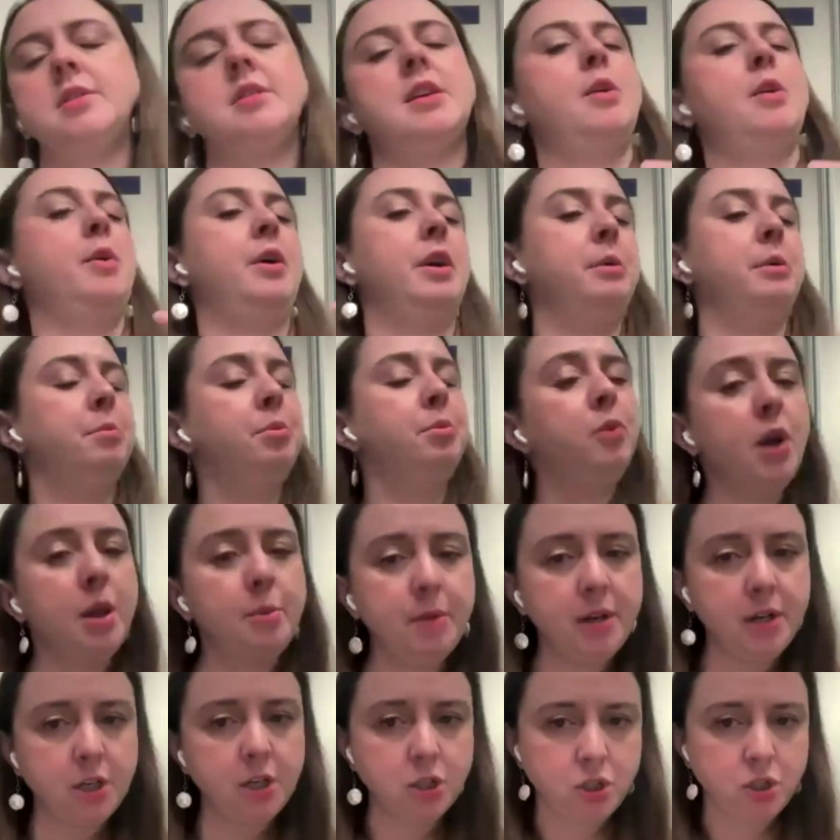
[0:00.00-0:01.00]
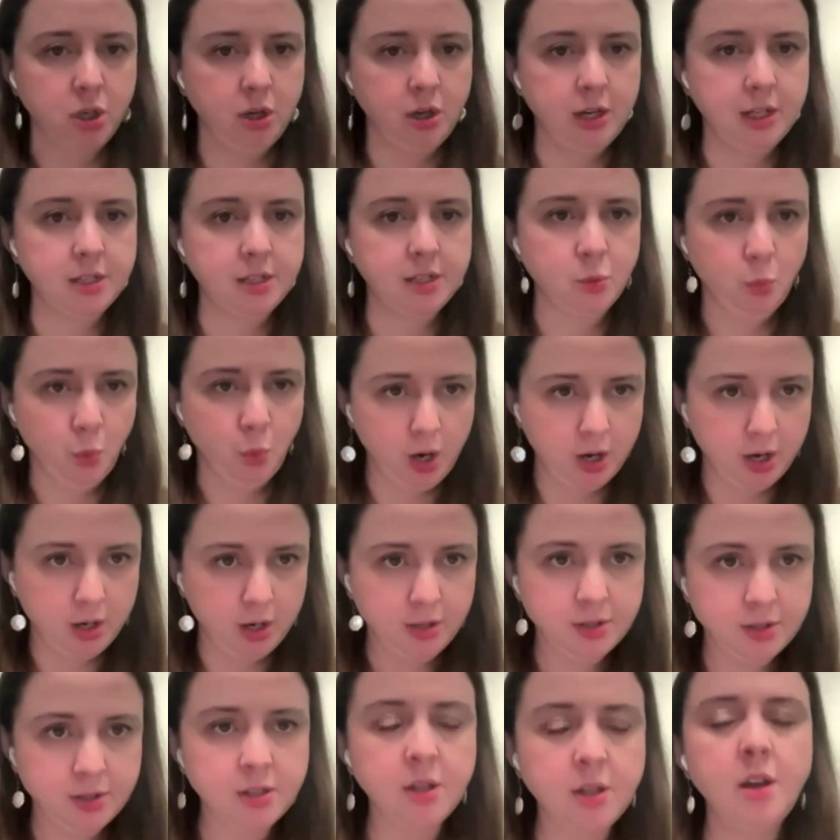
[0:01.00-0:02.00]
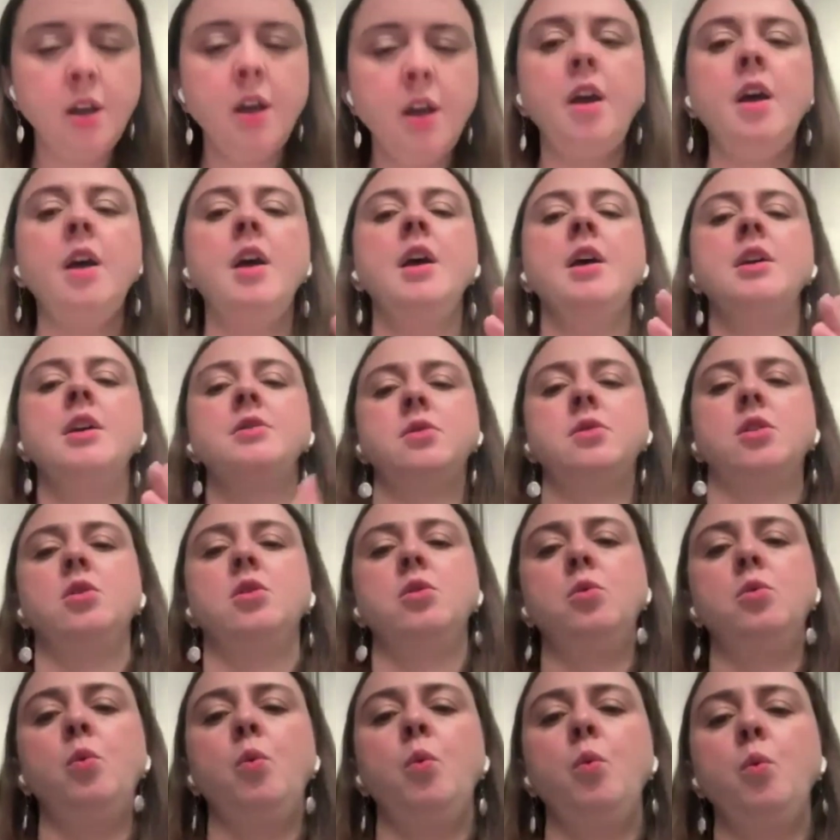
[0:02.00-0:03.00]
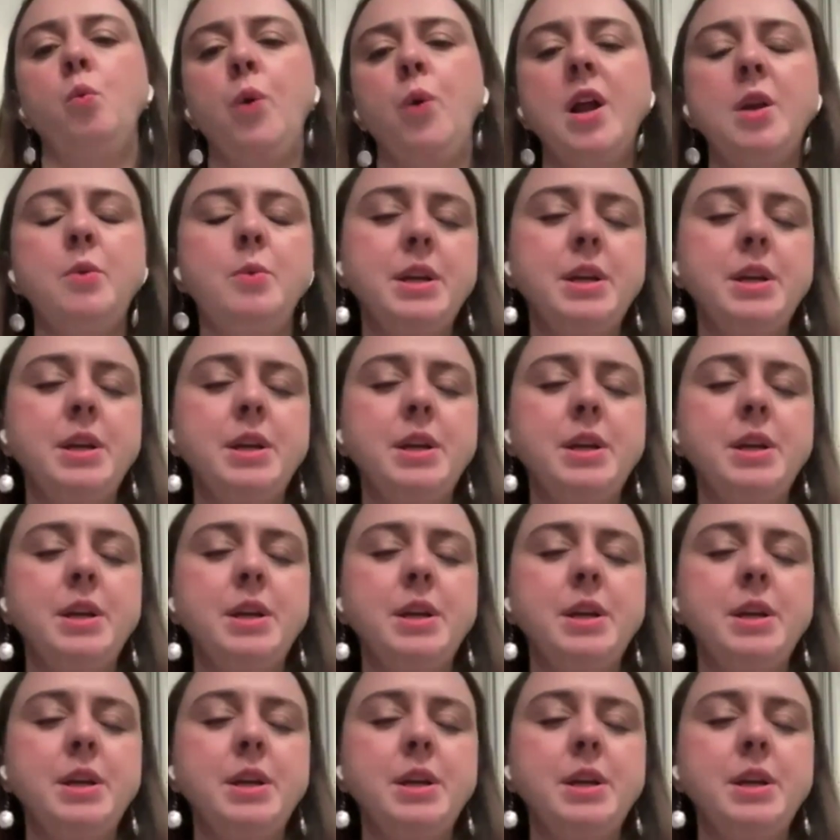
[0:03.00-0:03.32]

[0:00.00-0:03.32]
works. That's how unemployment insurance works. So